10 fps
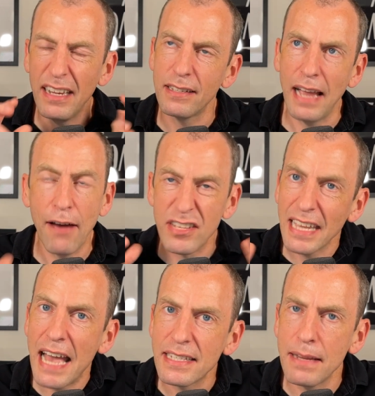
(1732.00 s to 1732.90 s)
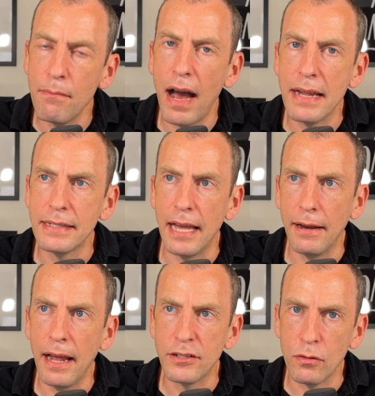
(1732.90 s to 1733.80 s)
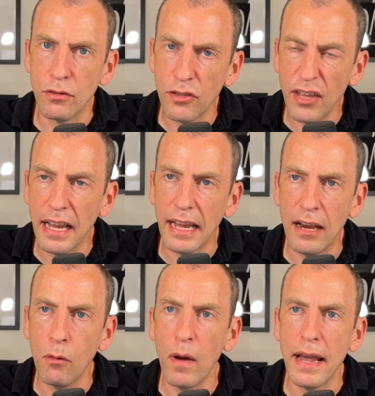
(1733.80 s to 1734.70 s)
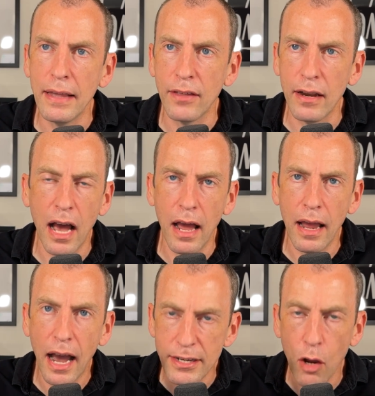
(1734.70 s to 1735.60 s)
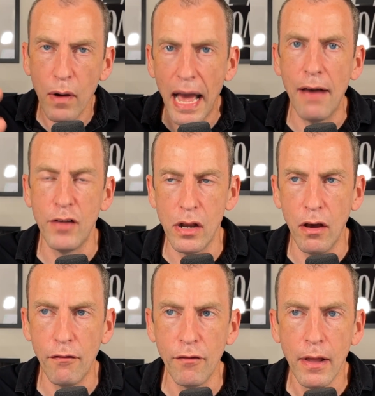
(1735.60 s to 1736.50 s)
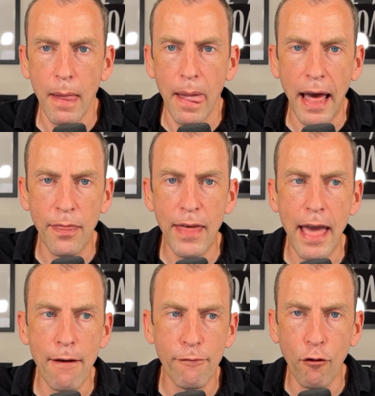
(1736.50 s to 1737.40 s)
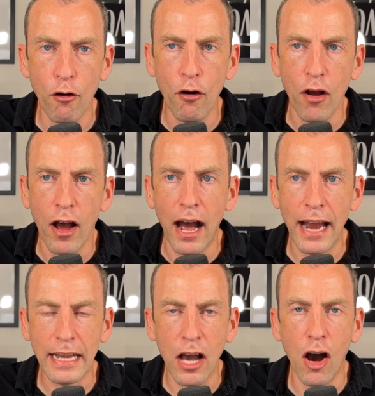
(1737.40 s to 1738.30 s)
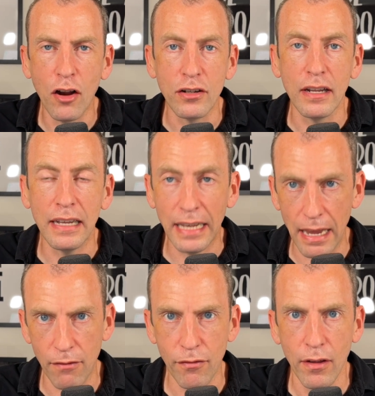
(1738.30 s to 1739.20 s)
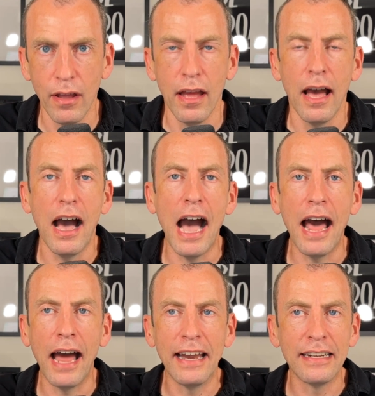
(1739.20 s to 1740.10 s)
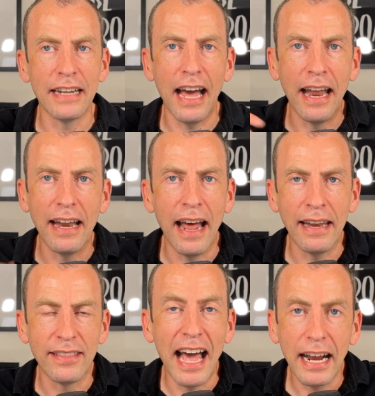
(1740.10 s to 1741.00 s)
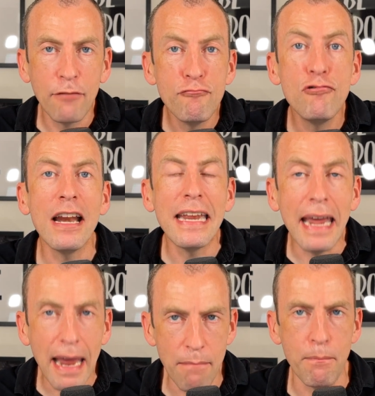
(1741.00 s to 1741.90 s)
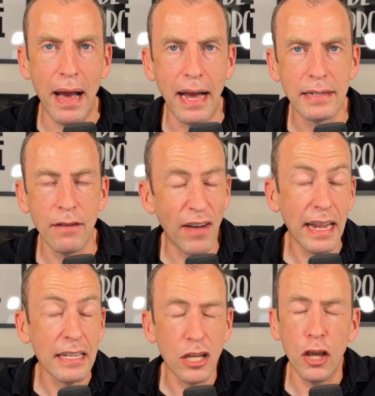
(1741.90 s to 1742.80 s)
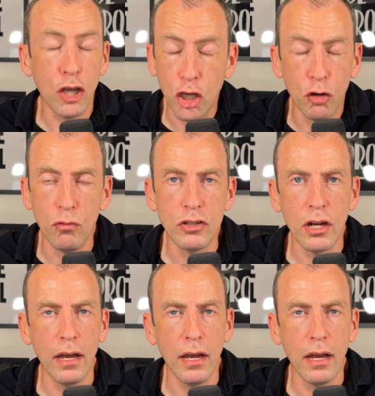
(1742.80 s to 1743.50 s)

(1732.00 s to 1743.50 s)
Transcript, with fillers: have a scarcity mindset and to think in a way that I, I don't have enough and therefore I can't give and and and that can really impact. In fact, it's huge,